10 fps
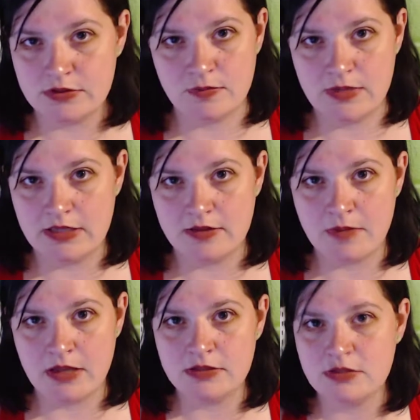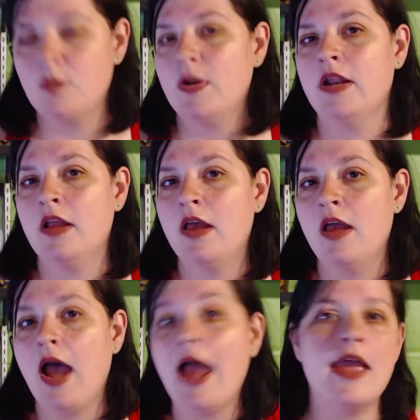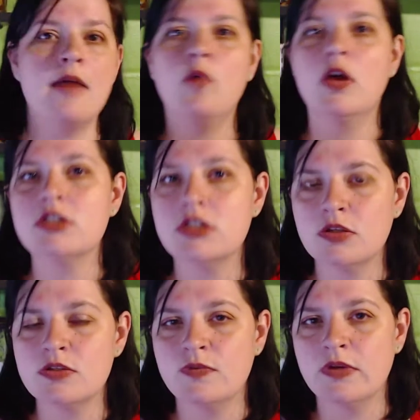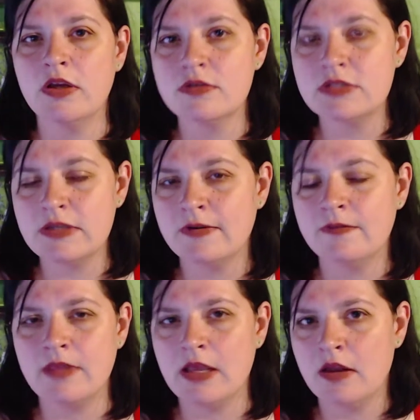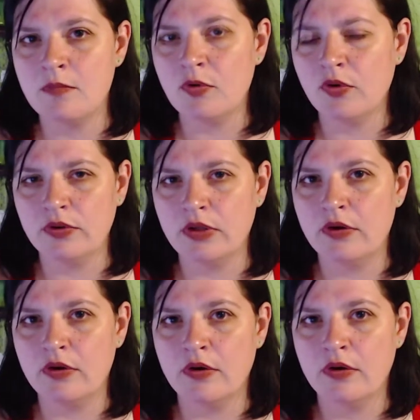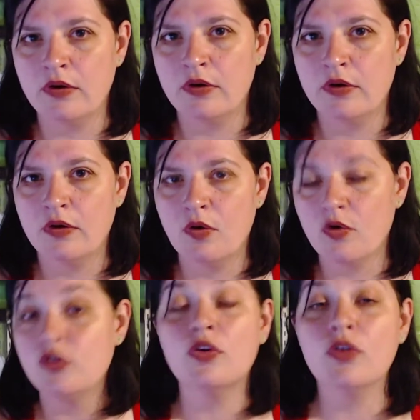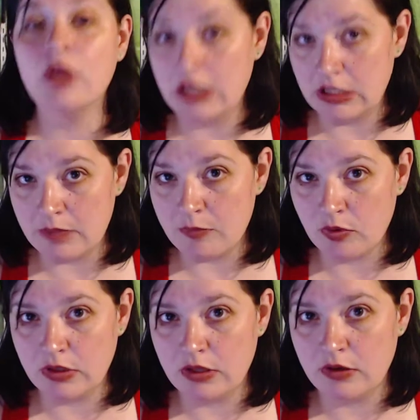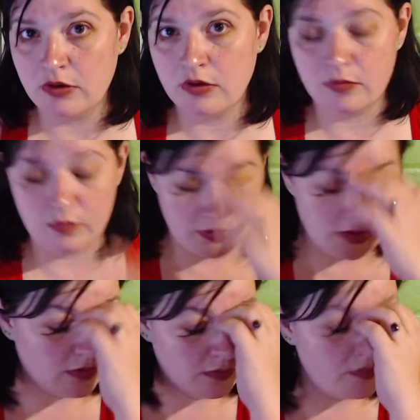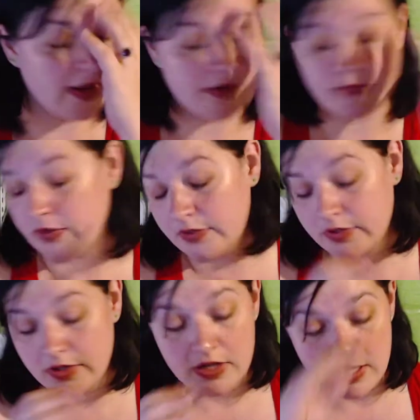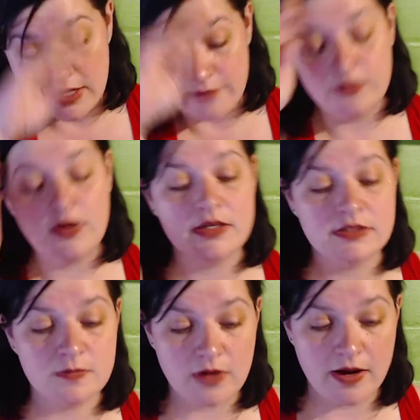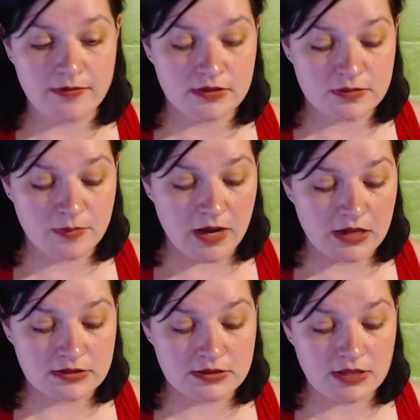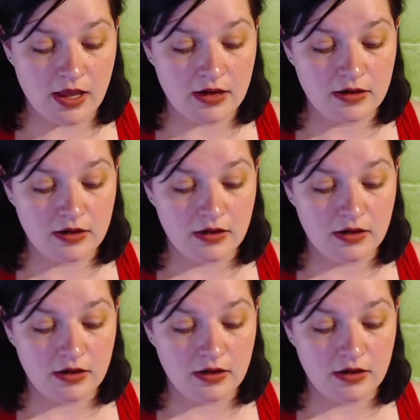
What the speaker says: week of the month. So when I am watching those videos, even if they get them earlier, or you're getting them earlier, or, you know, whatever. If you guys subscribe to this box, then